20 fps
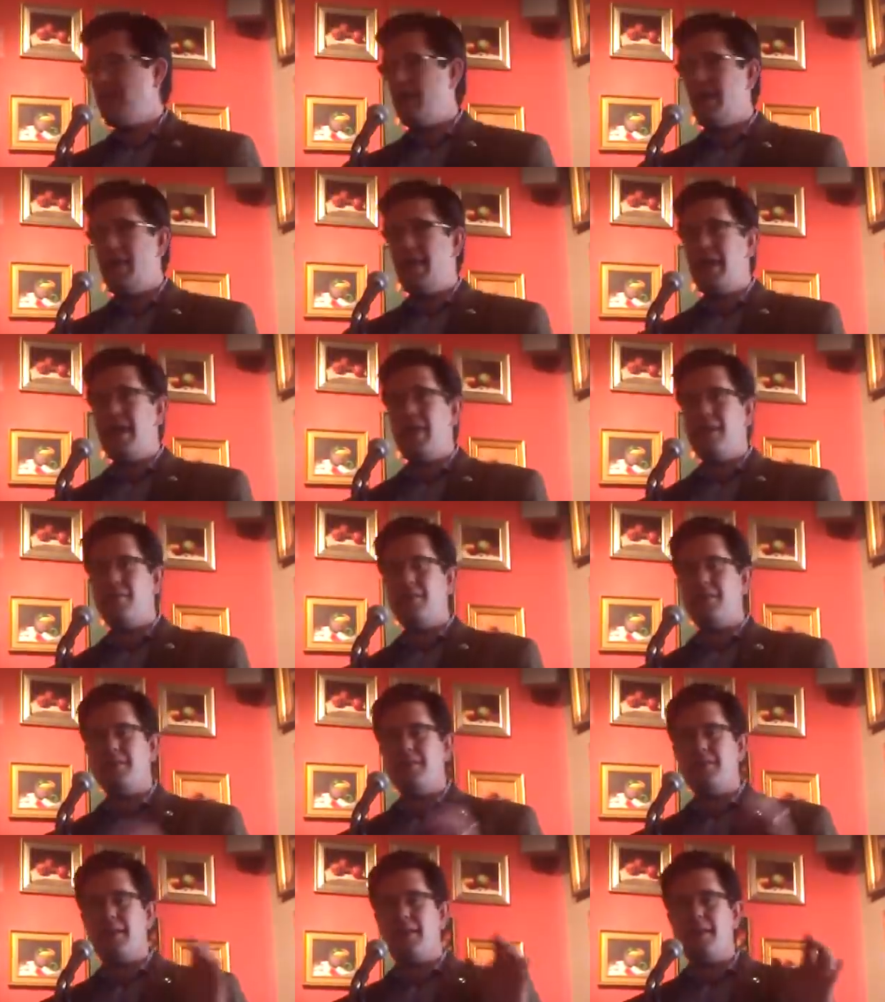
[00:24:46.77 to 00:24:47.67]
and the
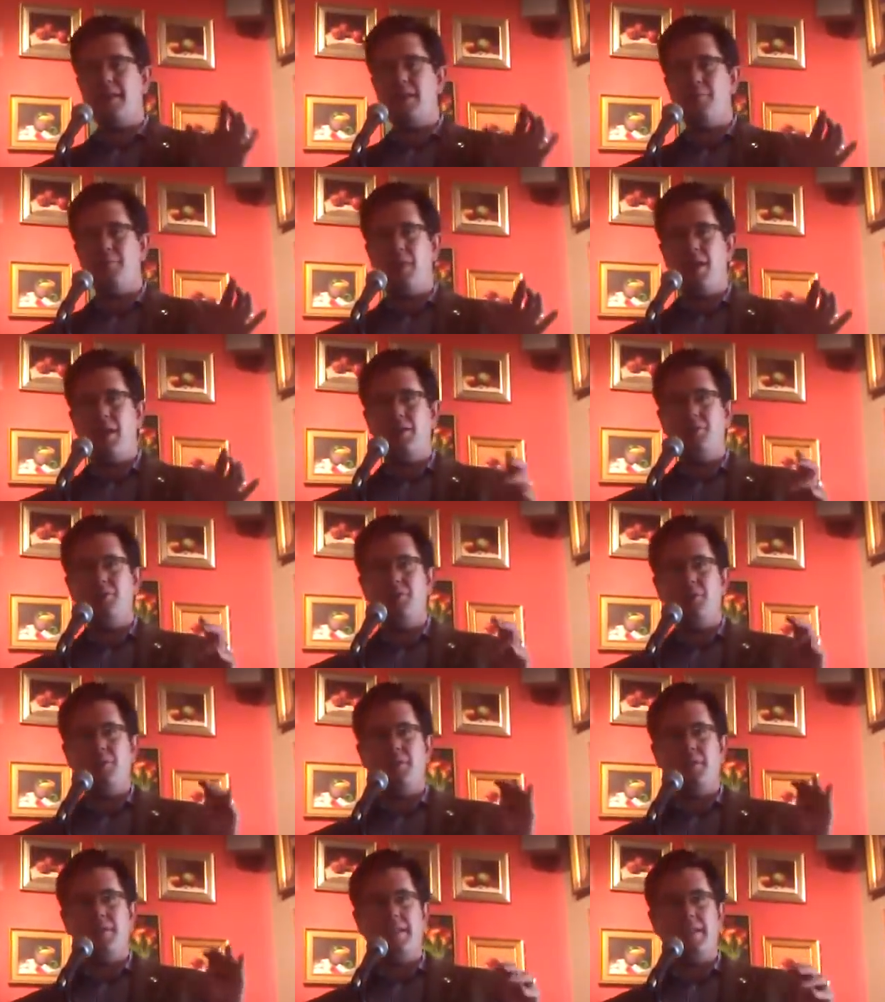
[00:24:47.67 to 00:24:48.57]
executive branch through
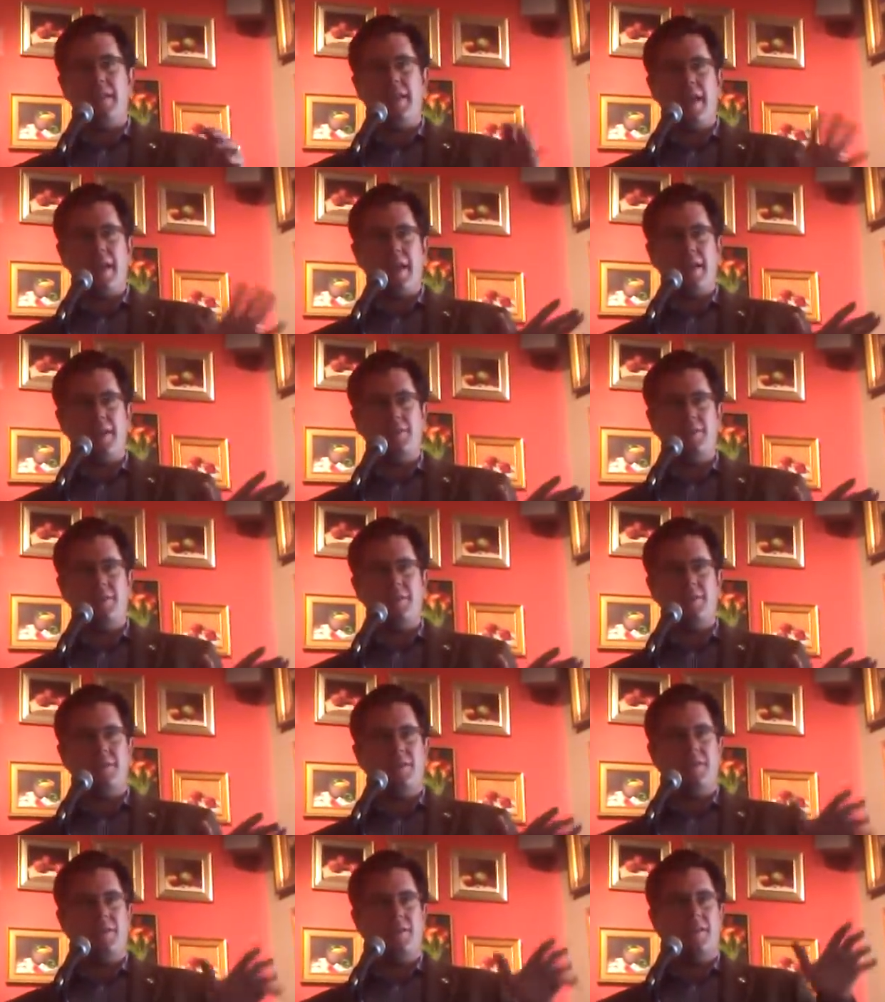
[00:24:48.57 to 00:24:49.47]
the DAs
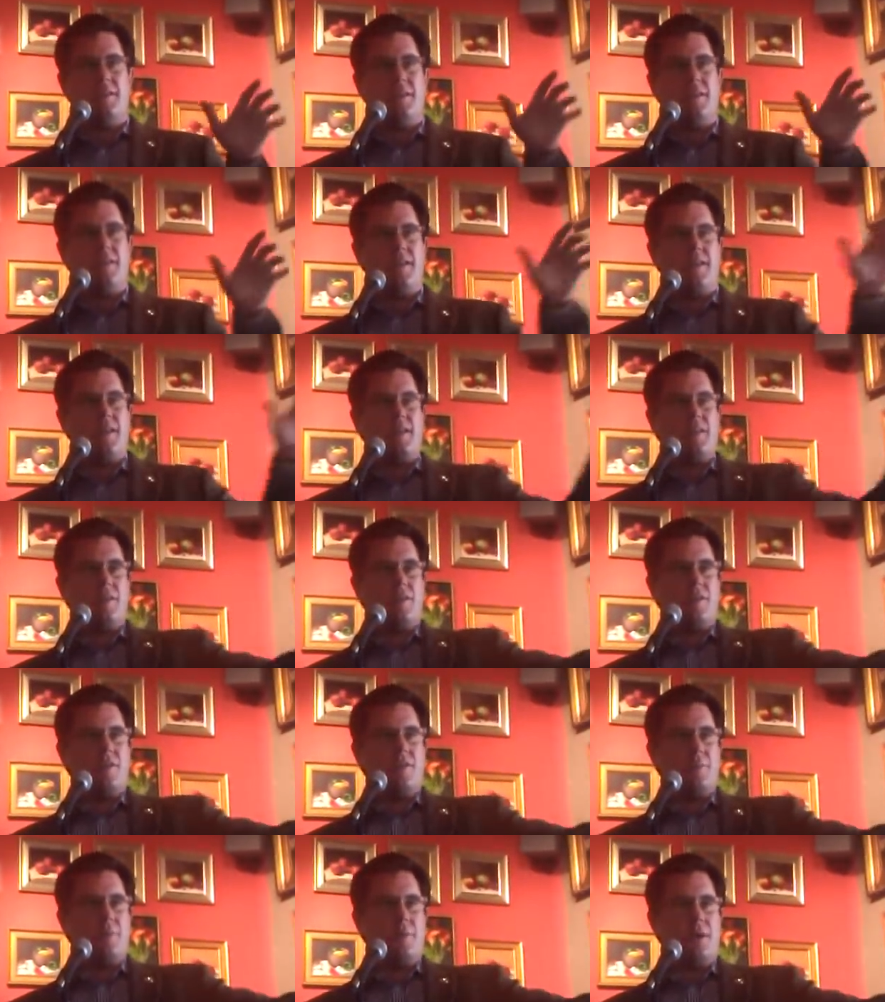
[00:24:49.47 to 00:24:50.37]
are
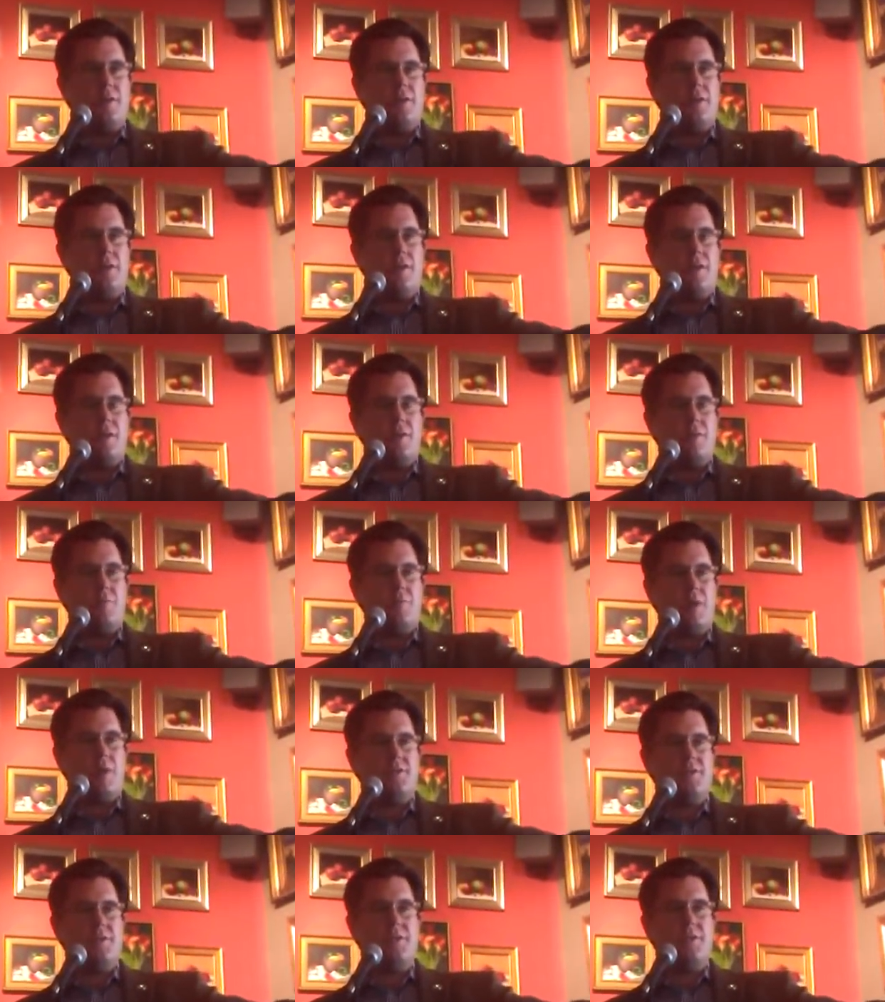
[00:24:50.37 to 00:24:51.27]
the
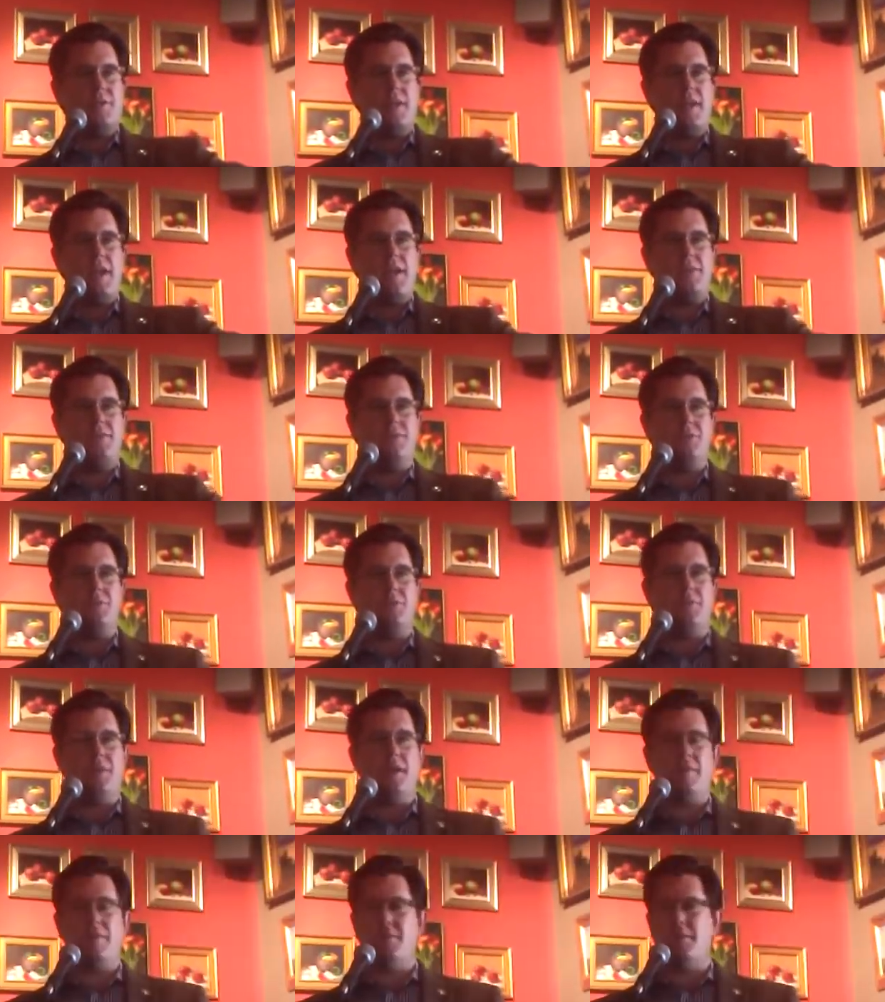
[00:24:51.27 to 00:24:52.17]
prosecute the cases. So we
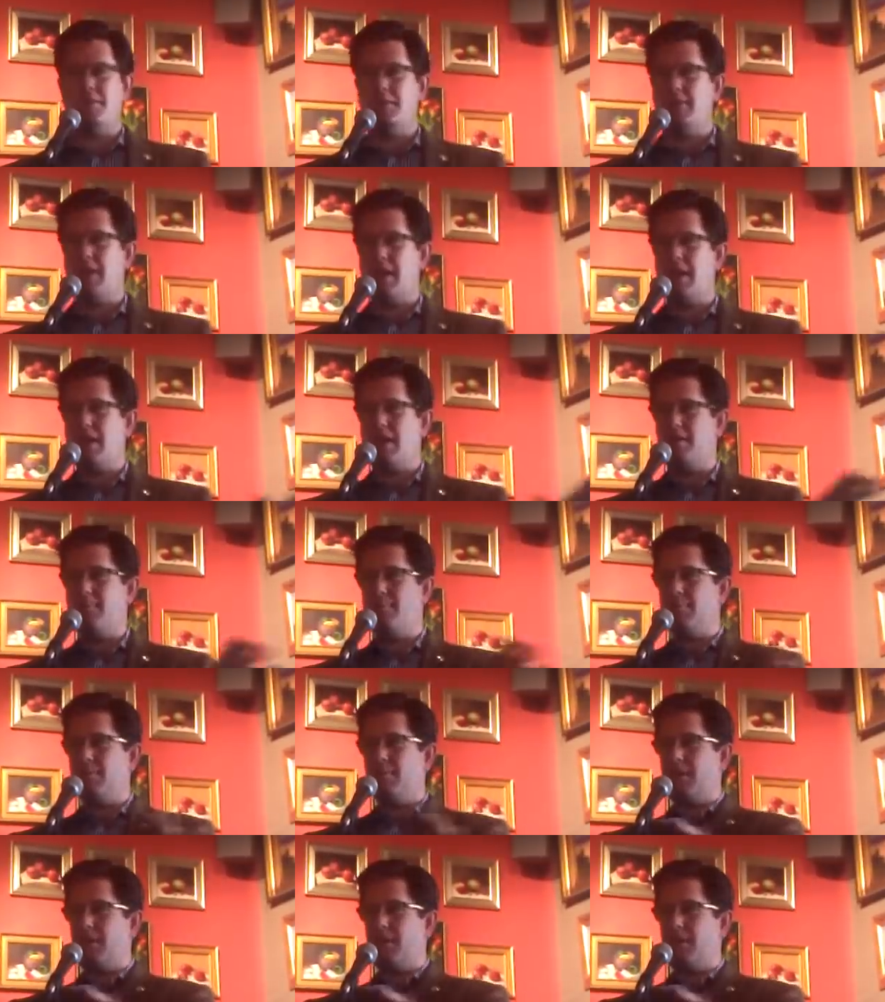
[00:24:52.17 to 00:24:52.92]
got the same